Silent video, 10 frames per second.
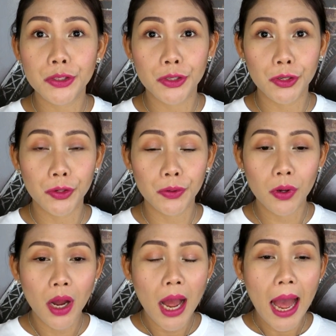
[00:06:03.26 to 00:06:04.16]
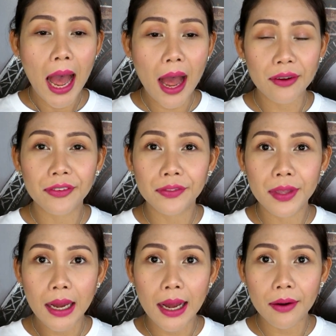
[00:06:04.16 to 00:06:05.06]
to have
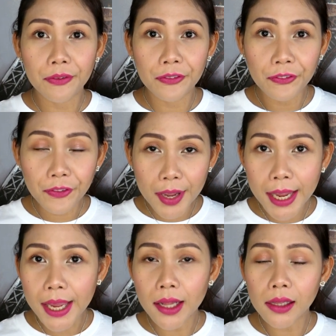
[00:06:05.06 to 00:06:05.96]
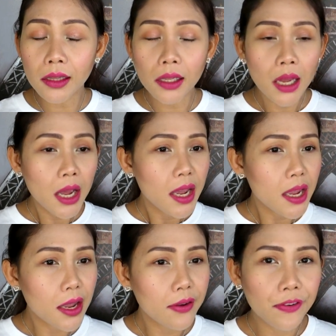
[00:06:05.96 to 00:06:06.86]
that feel
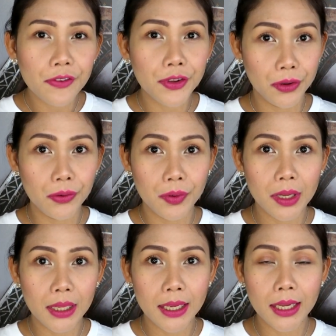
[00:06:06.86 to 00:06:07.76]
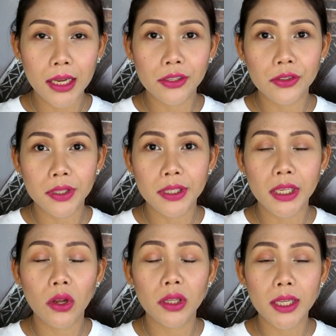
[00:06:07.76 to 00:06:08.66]
if you're really
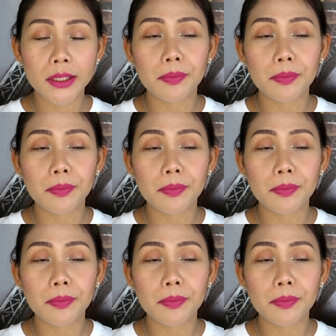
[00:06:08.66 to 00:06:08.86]
interested on this